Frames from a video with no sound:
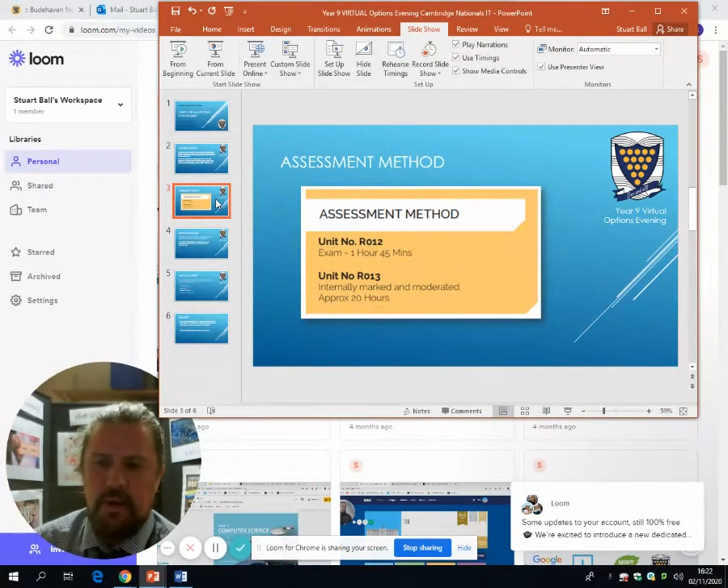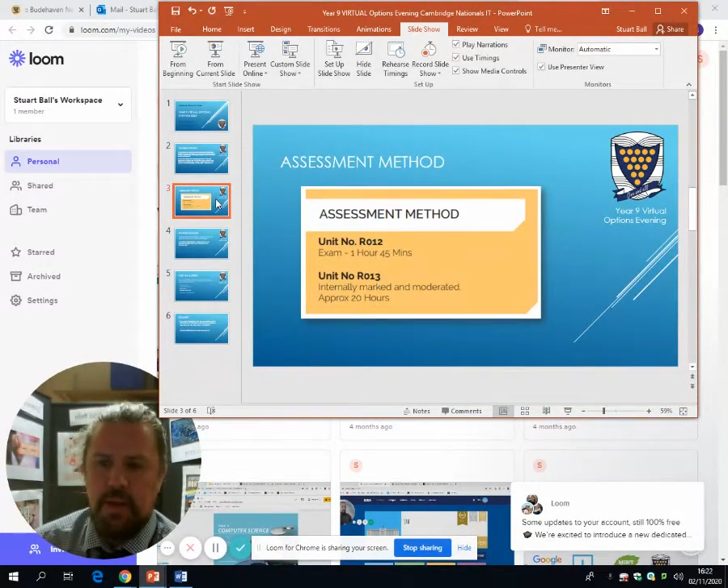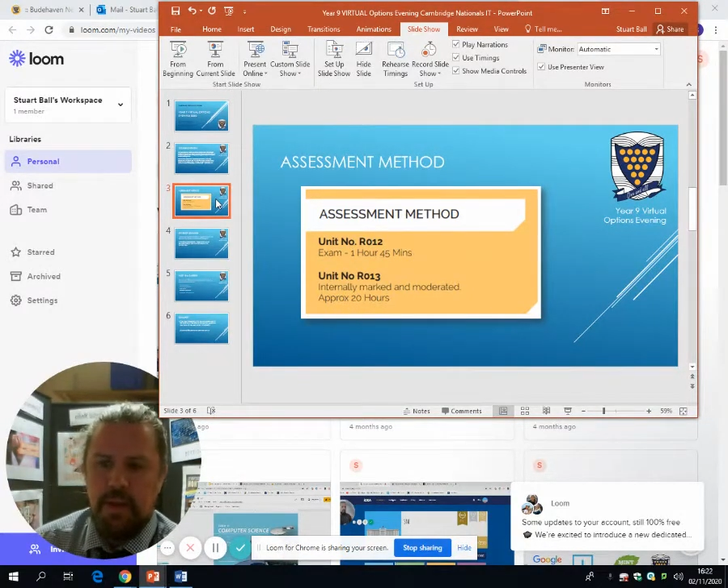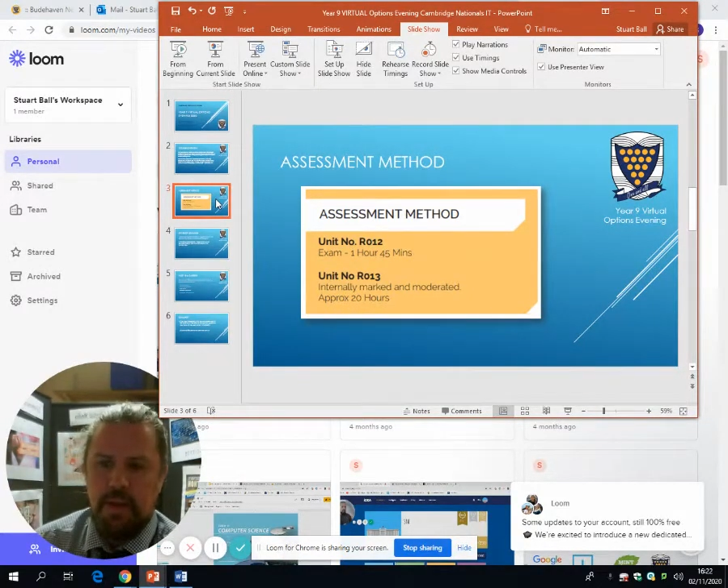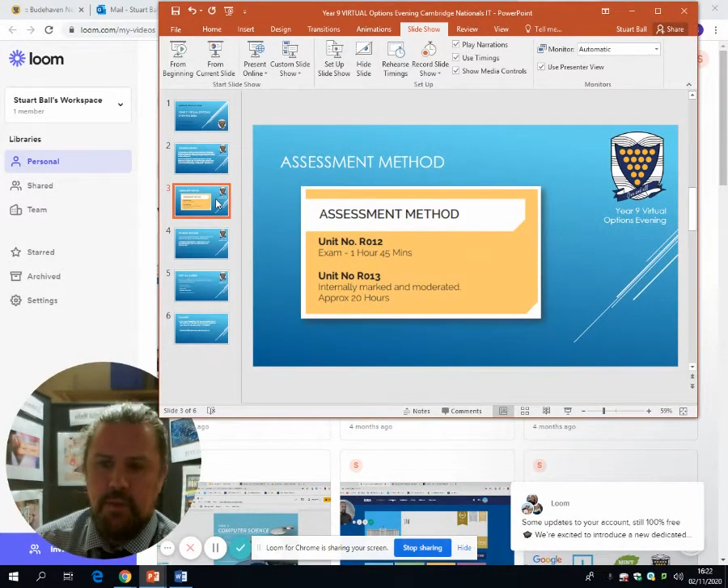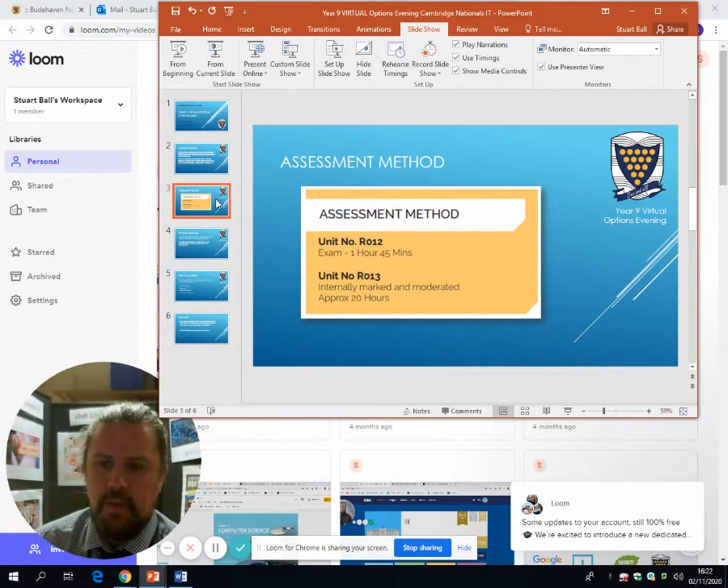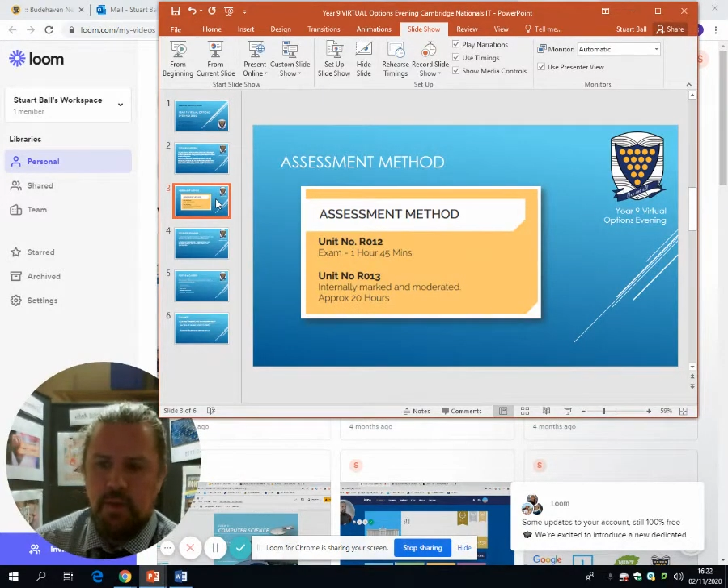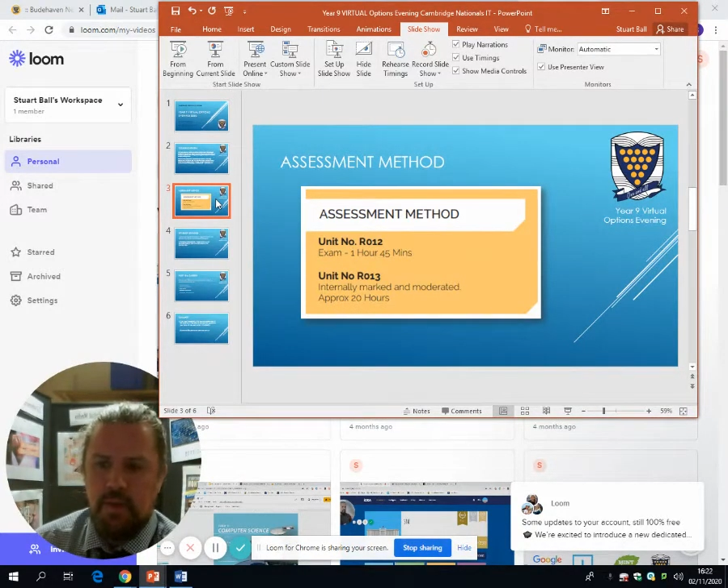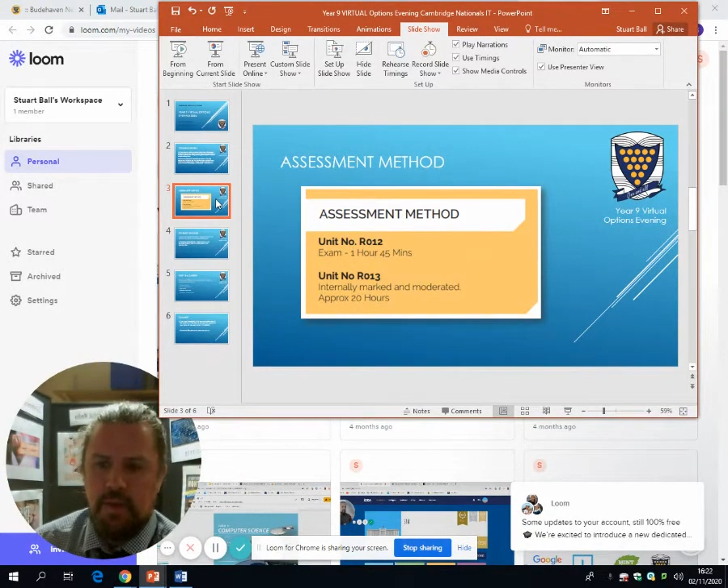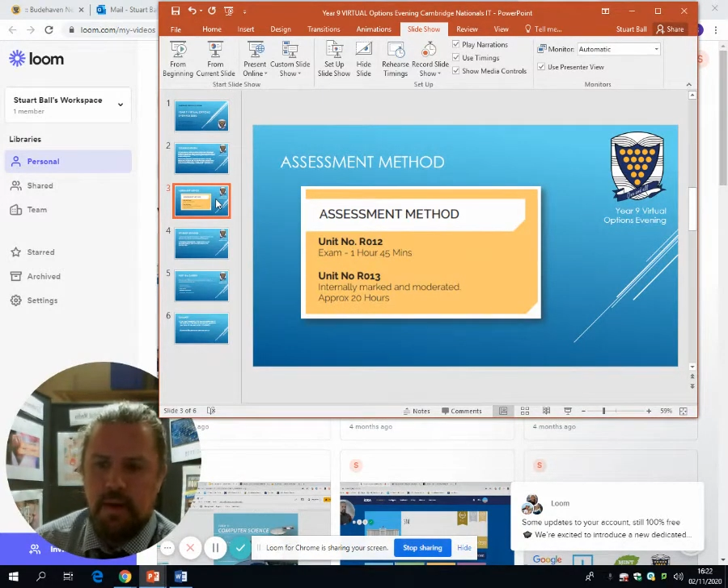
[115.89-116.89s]
the year we
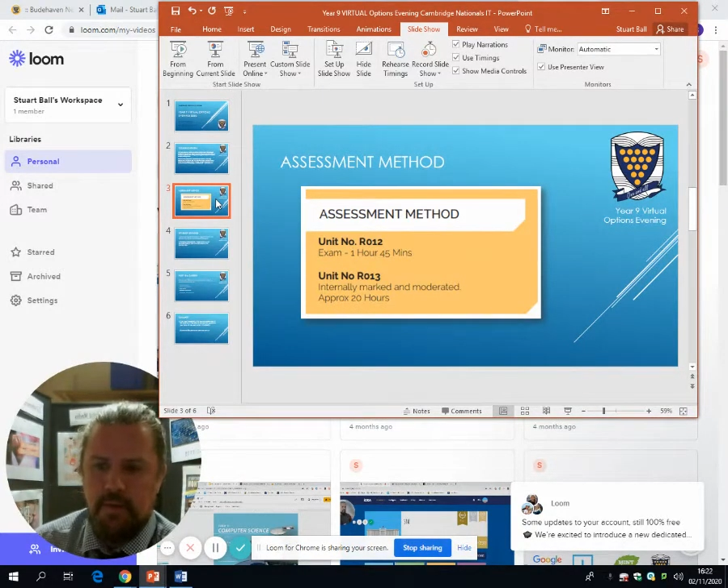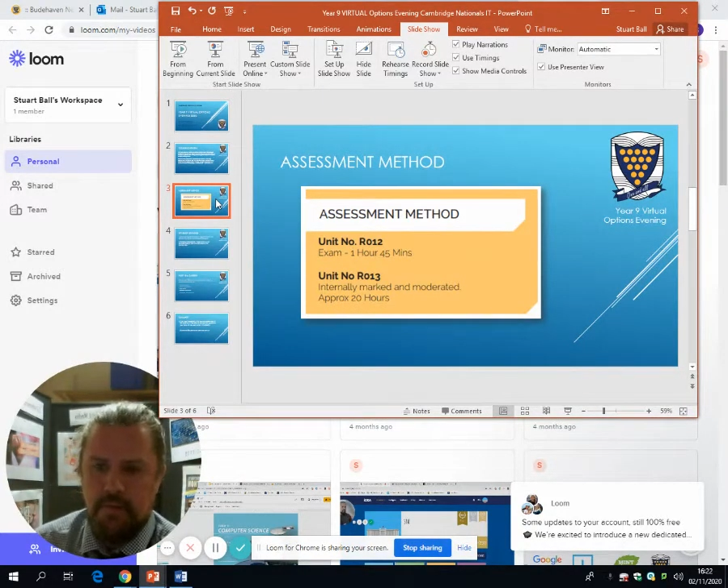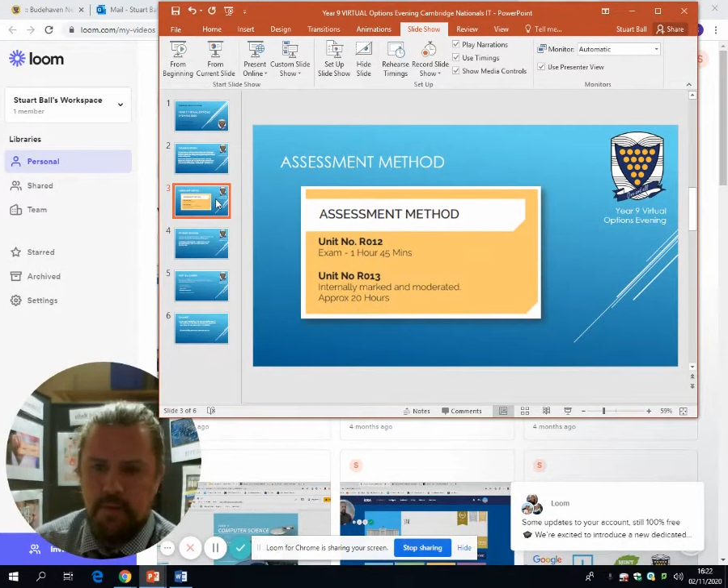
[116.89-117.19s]
look at that